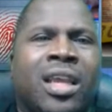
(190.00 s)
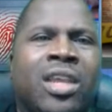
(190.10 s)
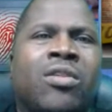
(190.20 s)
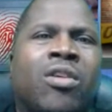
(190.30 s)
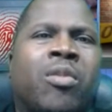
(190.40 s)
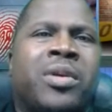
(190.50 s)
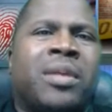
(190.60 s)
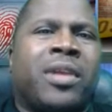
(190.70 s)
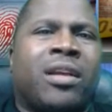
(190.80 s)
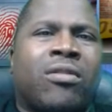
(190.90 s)
You'll open
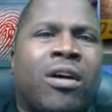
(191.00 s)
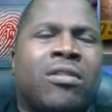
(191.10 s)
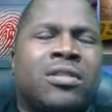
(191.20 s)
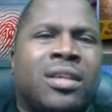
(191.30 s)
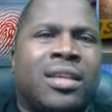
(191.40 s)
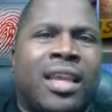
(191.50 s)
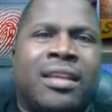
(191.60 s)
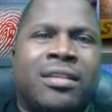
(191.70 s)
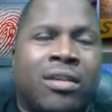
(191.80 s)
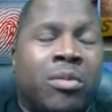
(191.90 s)
up that closet
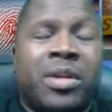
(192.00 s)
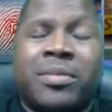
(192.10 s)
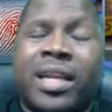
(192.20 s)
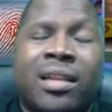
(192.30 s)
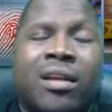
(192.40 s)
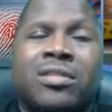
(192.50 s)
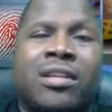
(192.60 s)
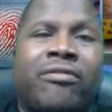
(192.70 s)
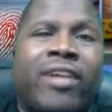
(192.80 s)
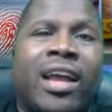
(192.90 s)

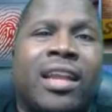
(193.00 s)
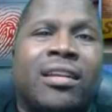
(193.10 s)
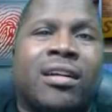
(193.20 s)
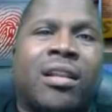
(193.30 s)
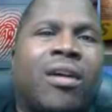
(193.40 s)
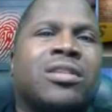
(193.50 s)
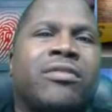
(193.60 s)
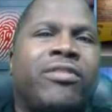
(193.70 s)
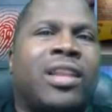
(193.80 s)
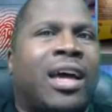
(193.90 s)
and find a
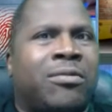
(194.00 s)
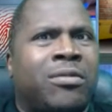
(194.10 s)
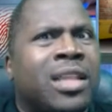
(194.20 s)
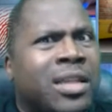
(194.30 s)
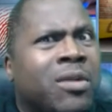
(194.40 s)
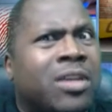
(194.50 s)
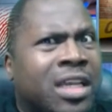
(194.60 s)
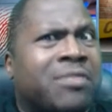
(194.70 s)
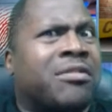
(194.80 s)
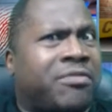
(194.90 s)
closet full of I really don't
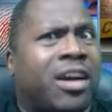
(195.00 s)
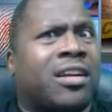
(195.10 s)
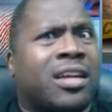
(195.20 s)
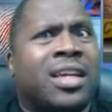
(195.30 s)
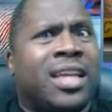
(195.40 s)
give a fuck.